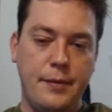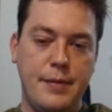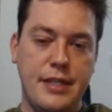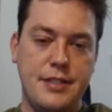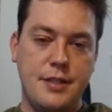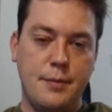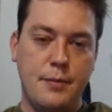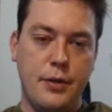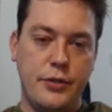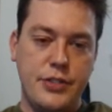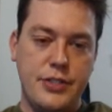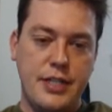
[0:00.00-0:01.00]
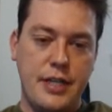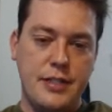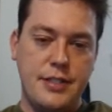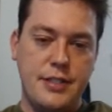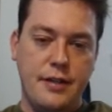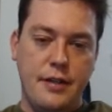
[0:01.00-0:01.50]
makes the most
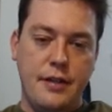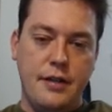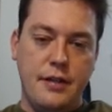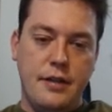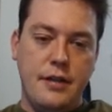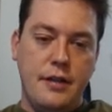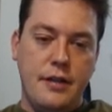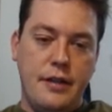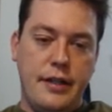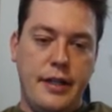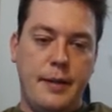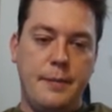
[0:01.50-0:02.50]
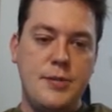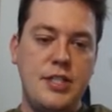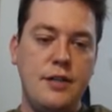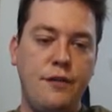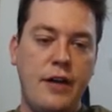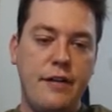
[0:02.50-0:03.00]
sense.
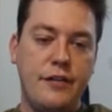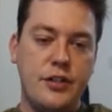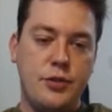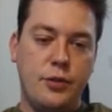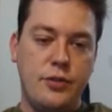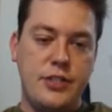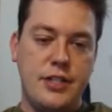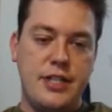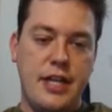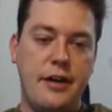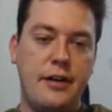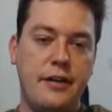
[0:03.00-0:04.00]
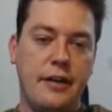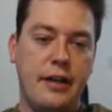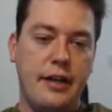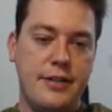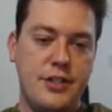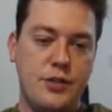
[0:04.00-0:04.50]
c5 controls the center.
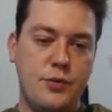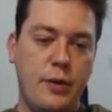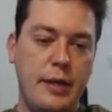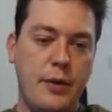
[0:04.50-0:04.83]
Since white